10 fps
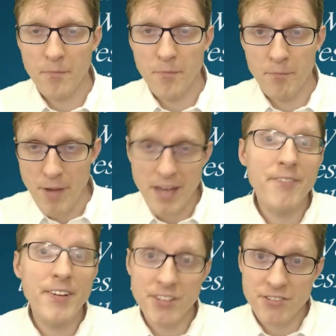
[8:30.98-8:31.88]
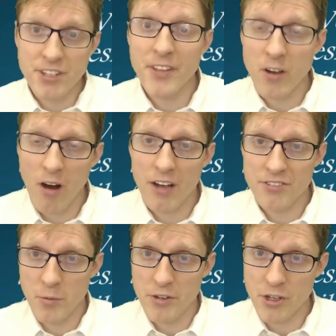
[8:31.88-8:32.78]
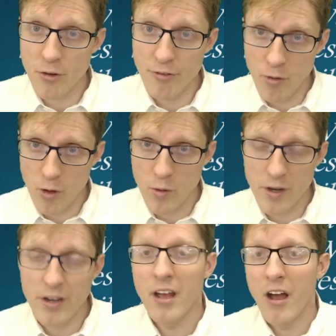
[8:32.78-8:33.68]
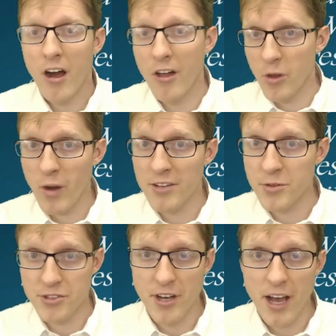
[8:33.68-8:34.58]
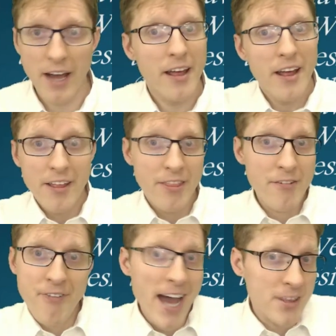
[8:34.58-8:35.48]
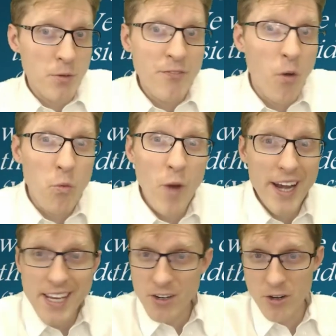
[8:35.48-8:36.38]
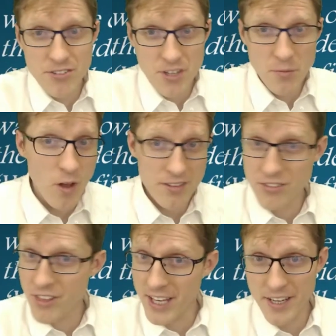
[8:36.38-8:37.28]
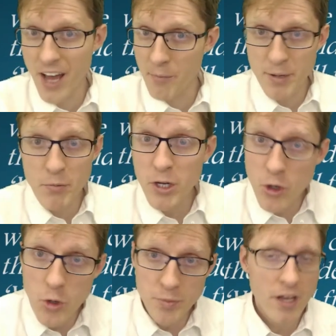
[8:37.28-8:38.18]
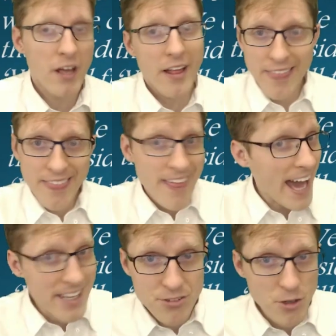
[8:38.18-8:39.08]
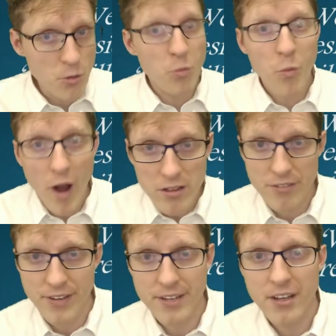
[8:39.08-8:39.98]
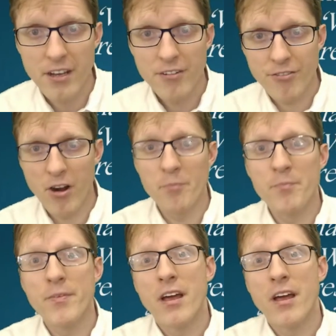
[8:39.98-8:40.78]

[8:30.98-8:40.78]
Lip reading: benefits exceed the cost, then we should go forward. Otherwise, we should not. The fact that we've already incurred some losses that cannot be recouped, that is irrelevant from